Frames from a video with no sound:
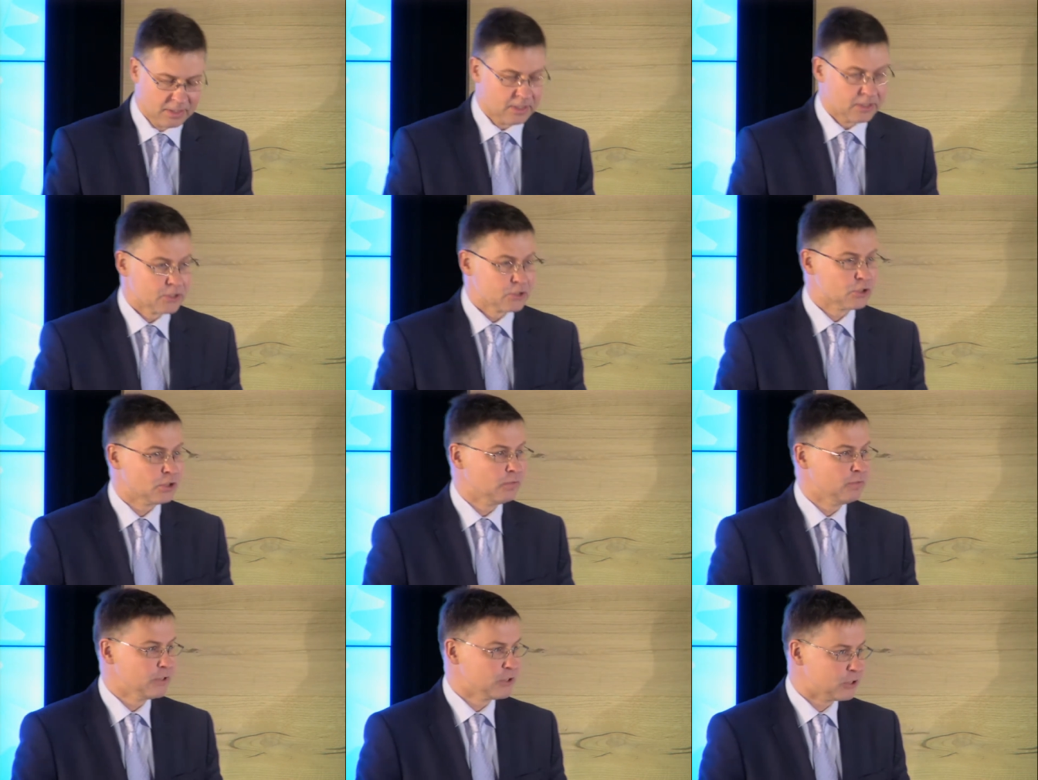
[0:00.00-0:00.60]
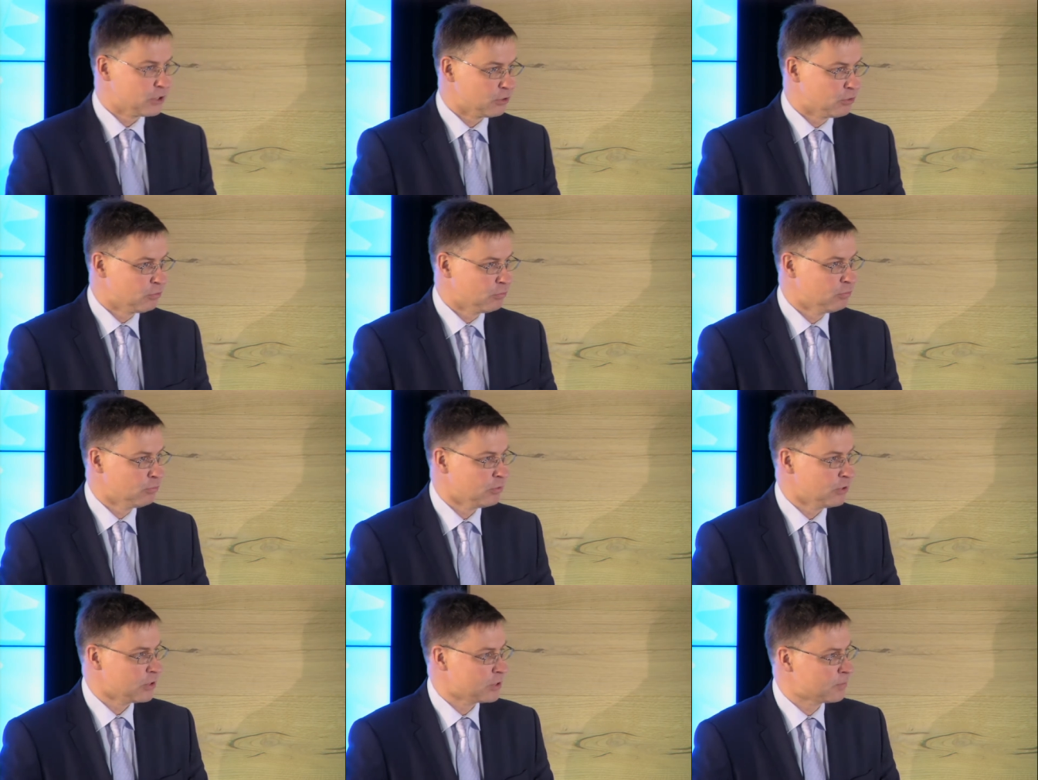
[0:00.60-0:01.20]
Solvency II
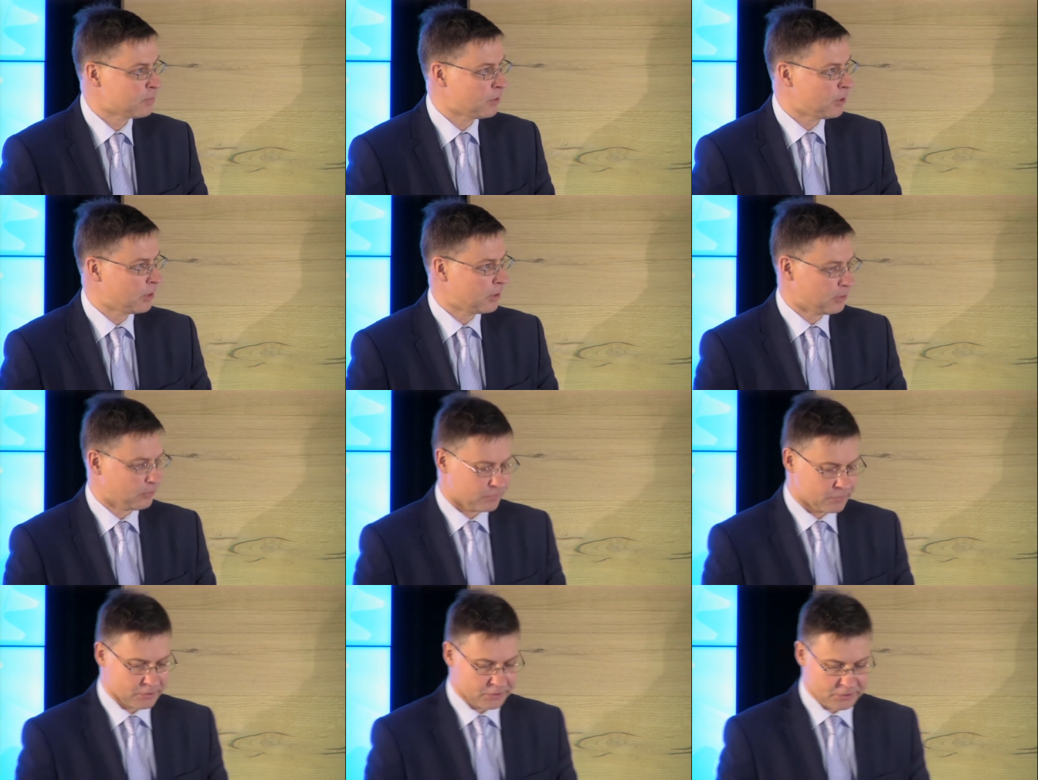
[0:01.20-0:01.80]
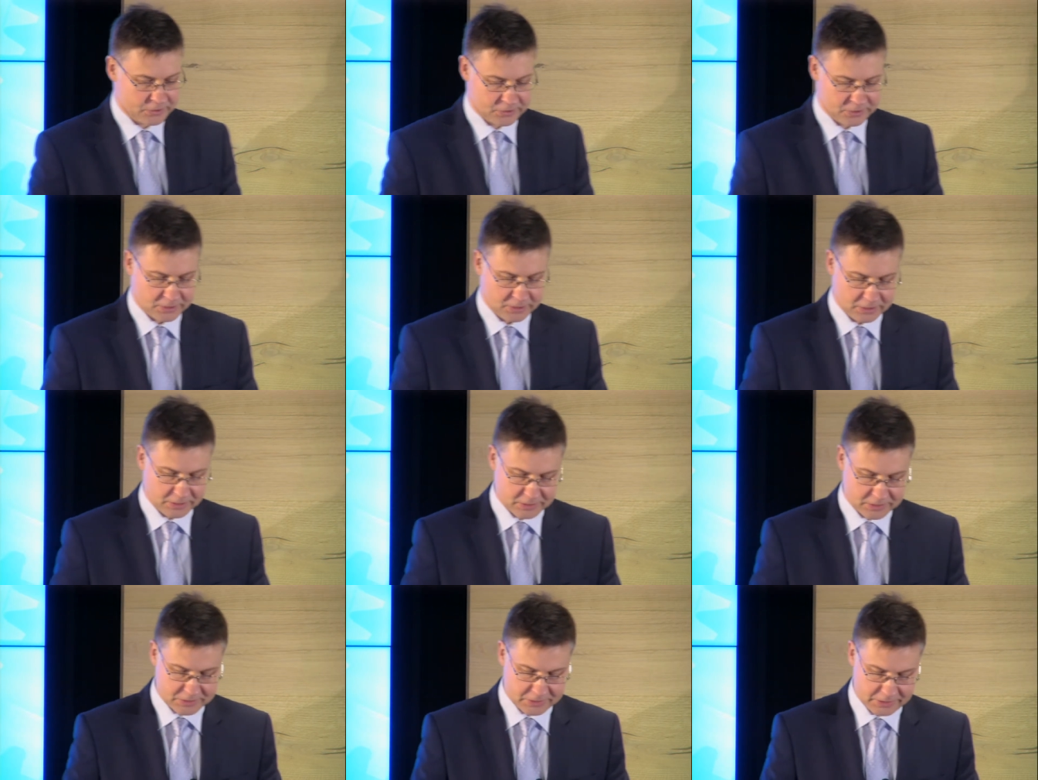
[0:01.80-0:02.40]
is part of this uh,
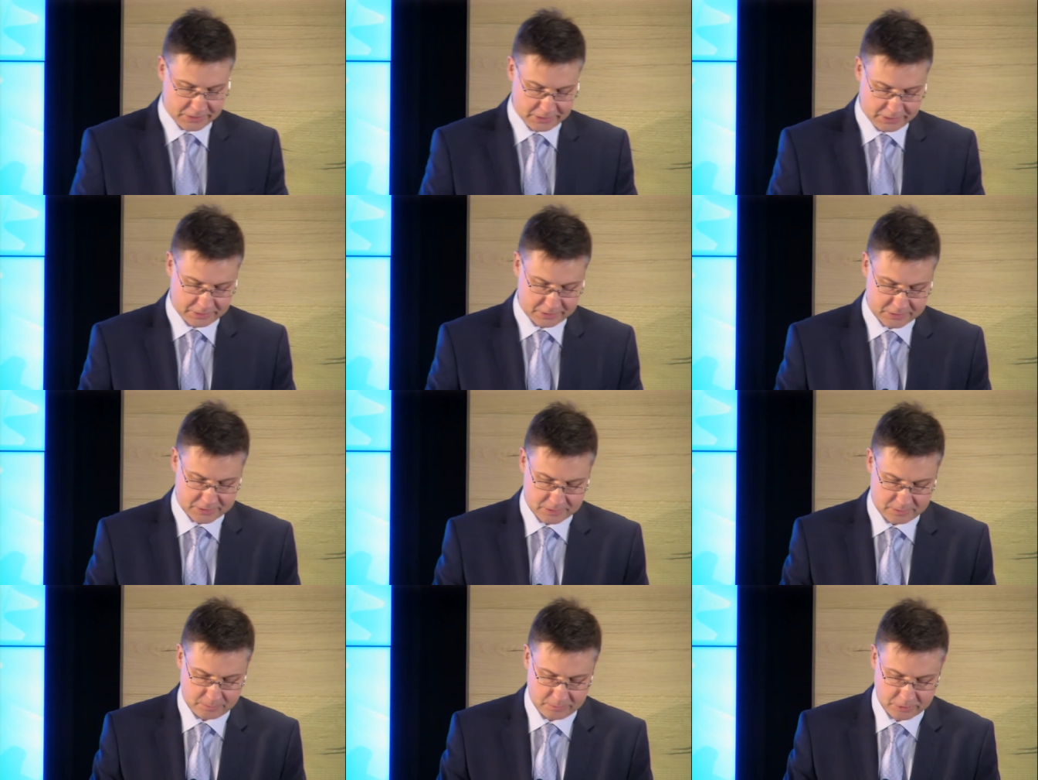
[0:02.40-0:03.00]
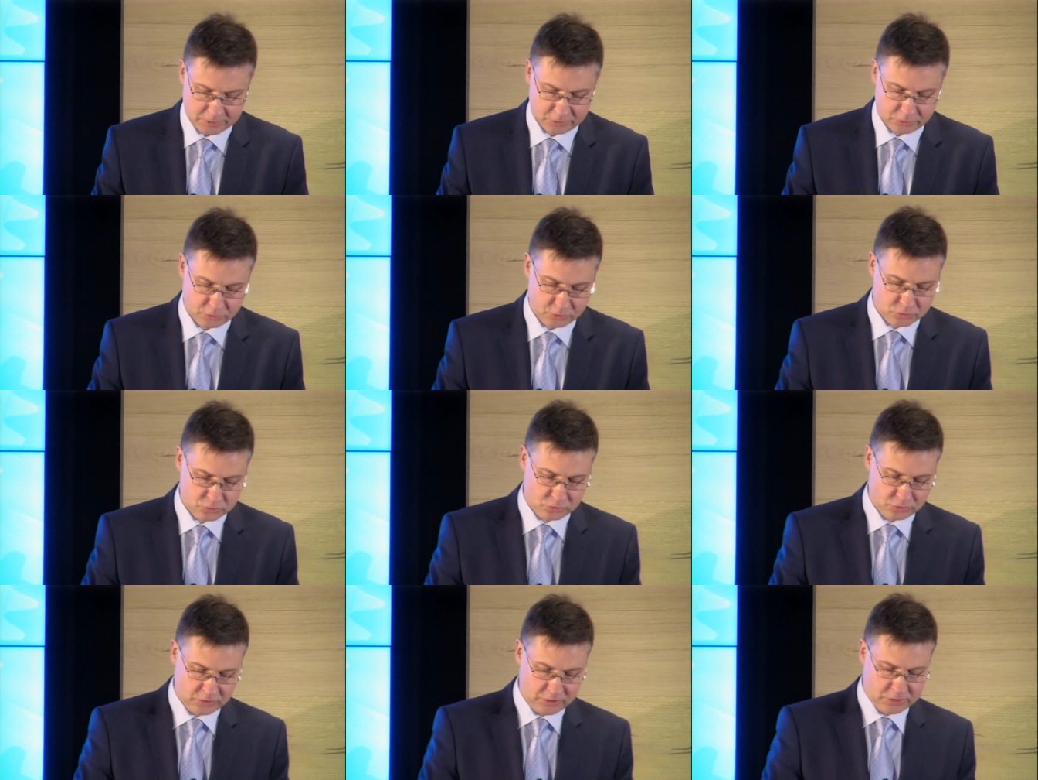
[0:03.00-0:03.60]
strength, but it
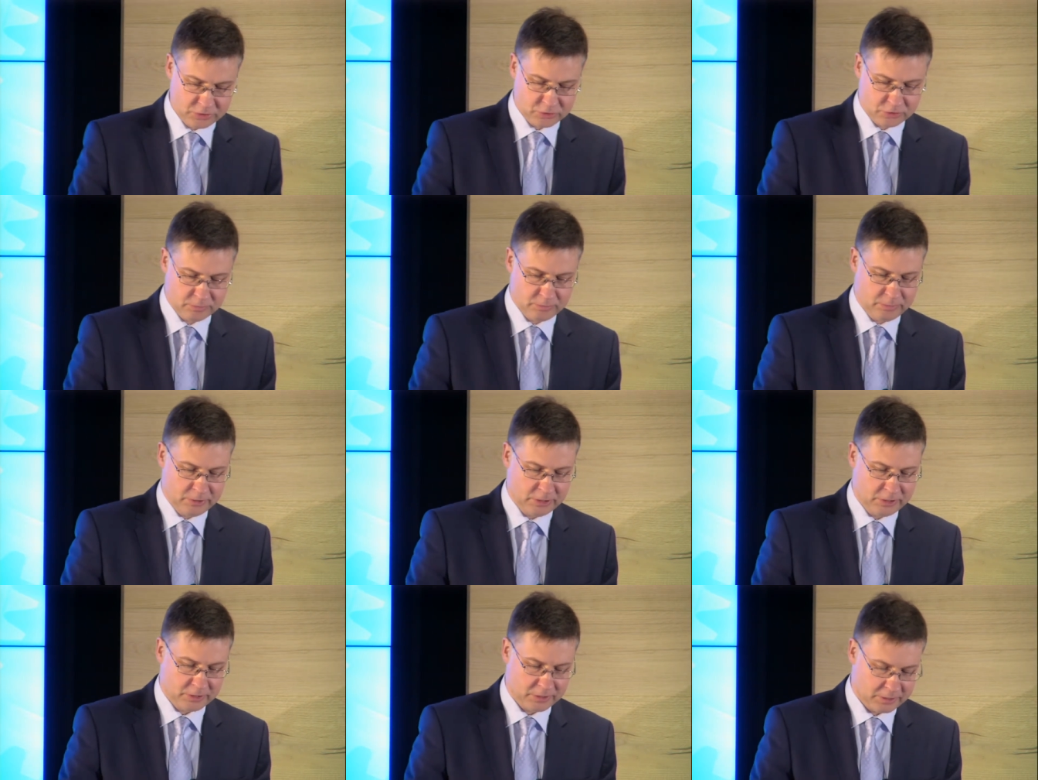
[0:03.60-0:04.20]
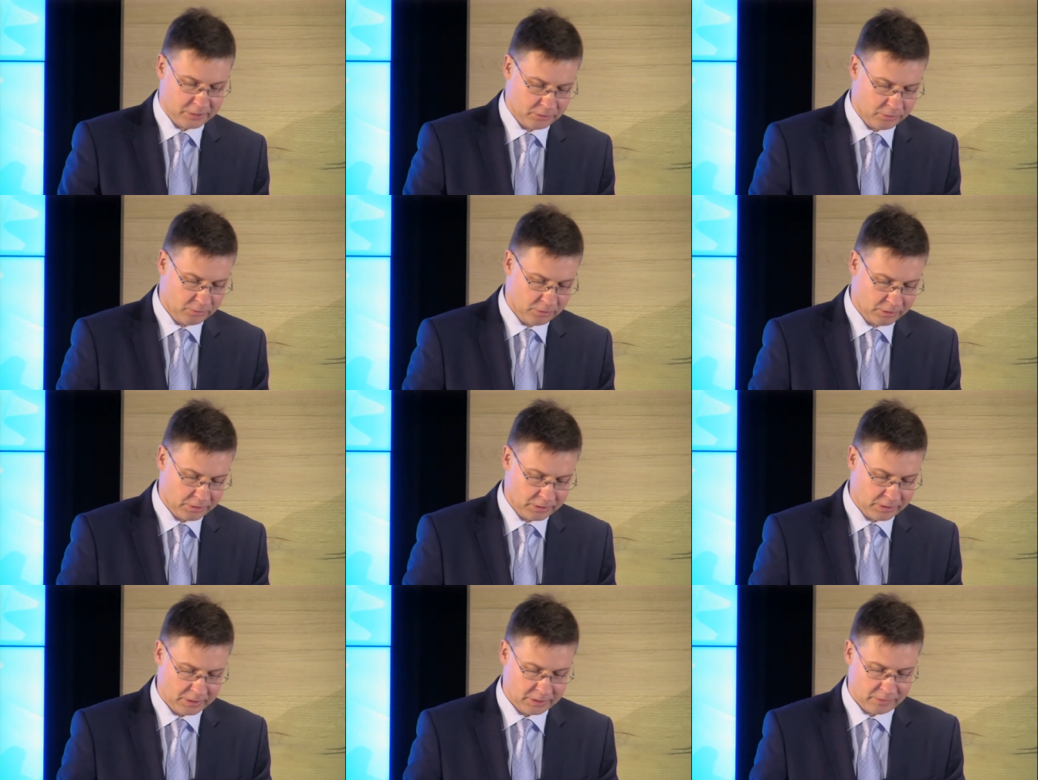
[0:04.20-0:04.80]
also needs to be
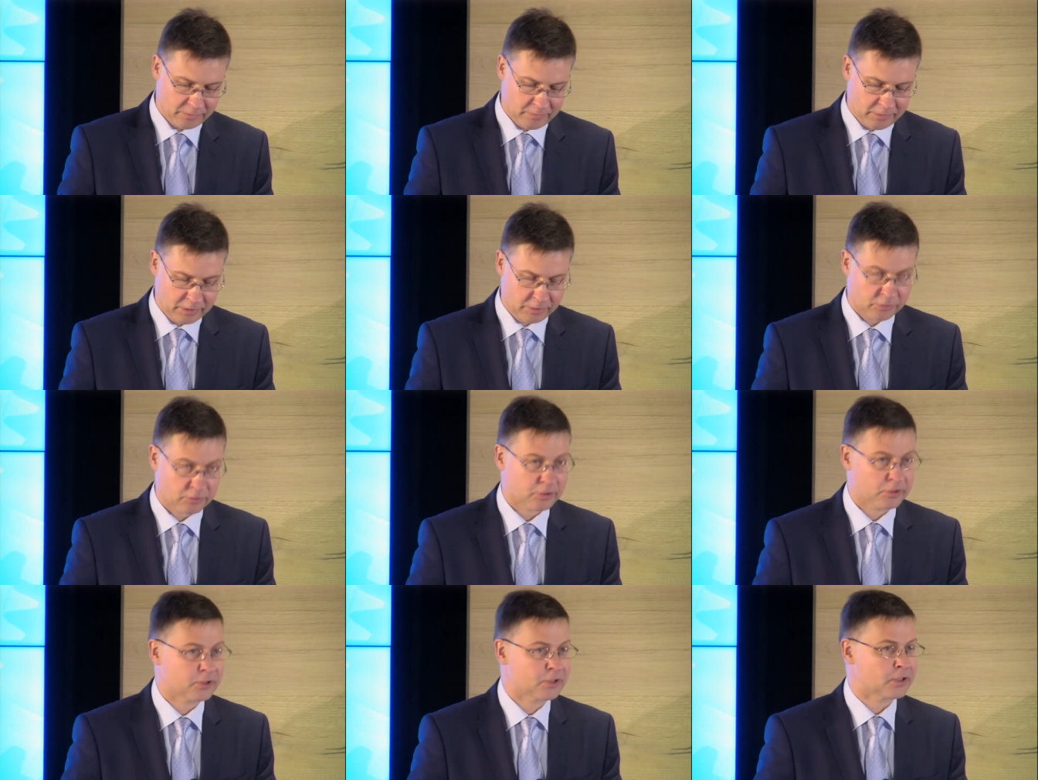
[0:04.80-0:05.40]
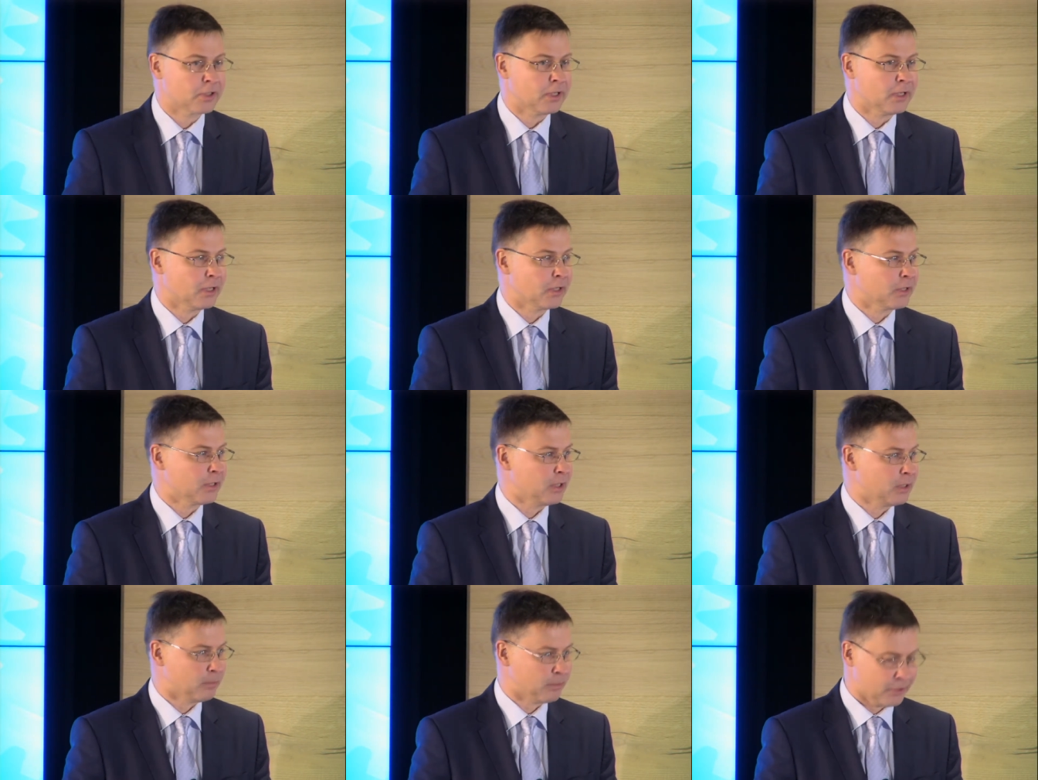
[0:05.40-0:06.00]
regularly evaluated and
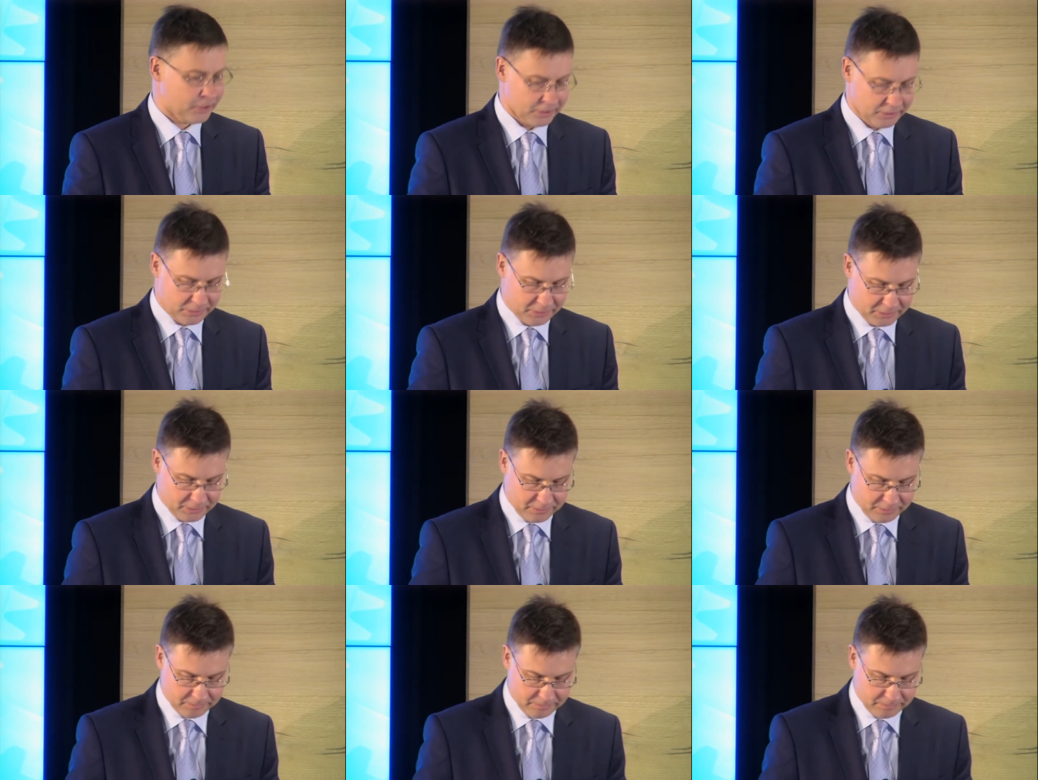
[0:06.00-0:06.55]
updated.